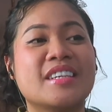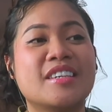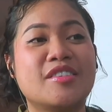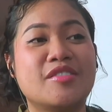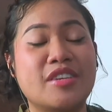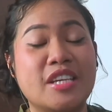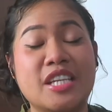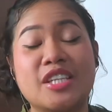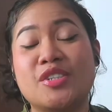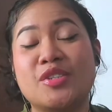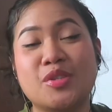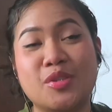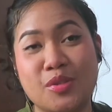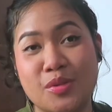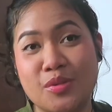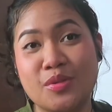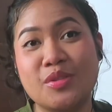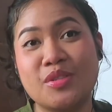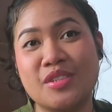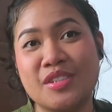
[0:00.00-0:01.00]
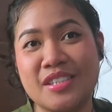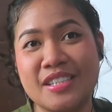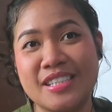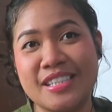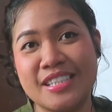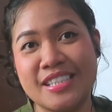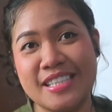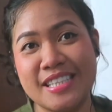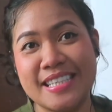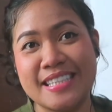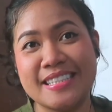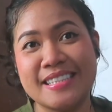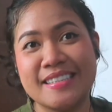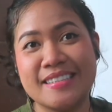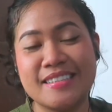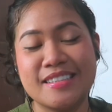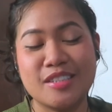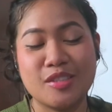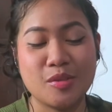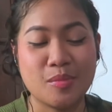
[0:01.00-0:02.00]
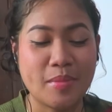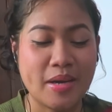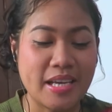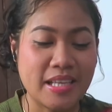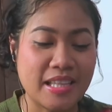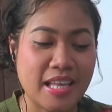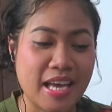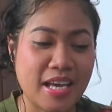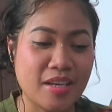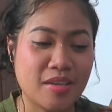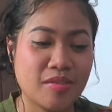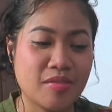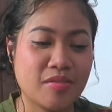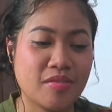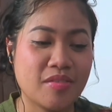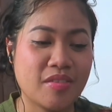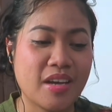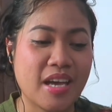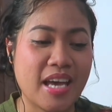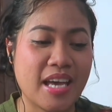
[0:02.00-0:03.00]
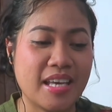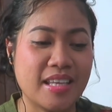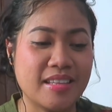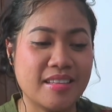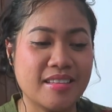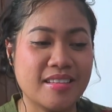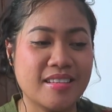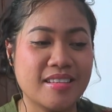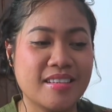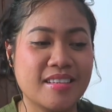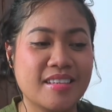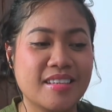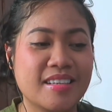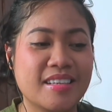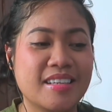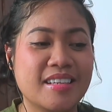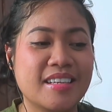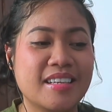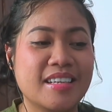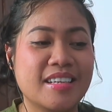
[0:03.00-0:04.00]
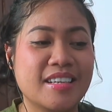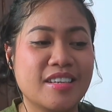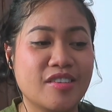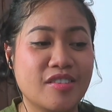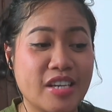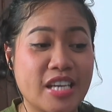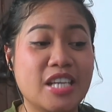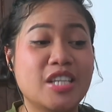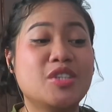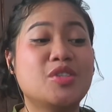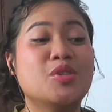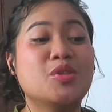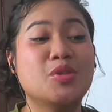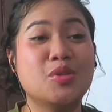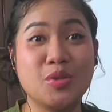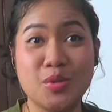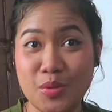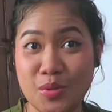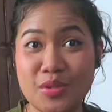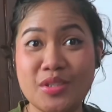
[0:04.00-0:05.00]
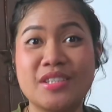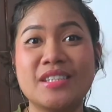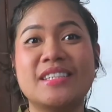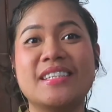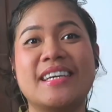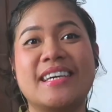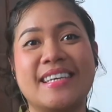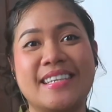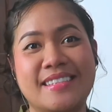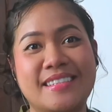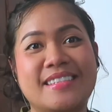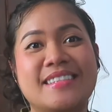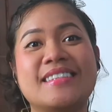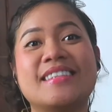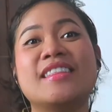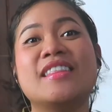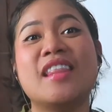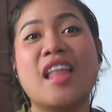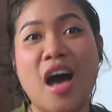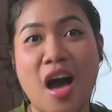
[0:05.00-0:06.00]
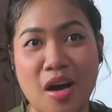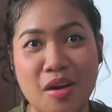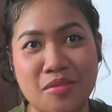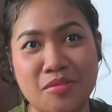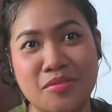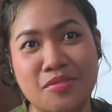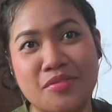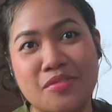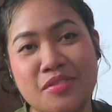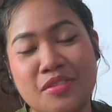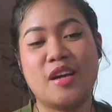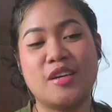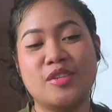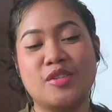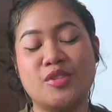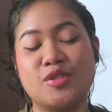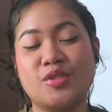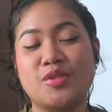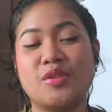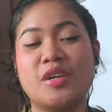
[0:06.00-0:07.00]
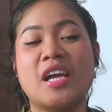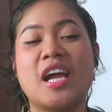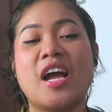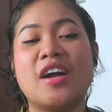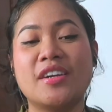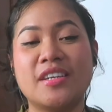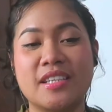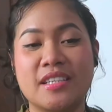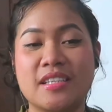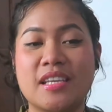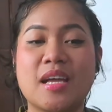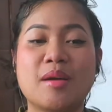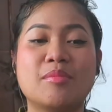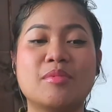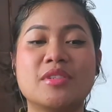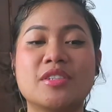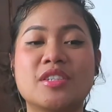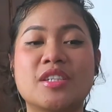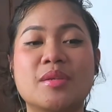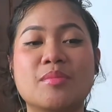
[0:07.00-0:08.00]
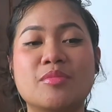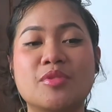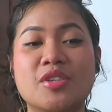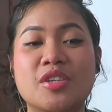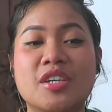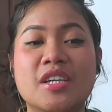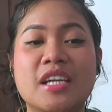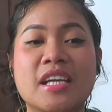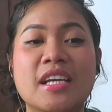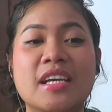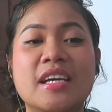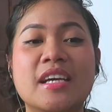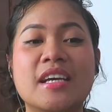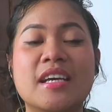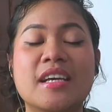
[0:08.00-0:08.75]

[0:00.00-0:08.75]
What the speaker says: reintroduced Jesus to my life and reintroduced His love. During our discipleship journey,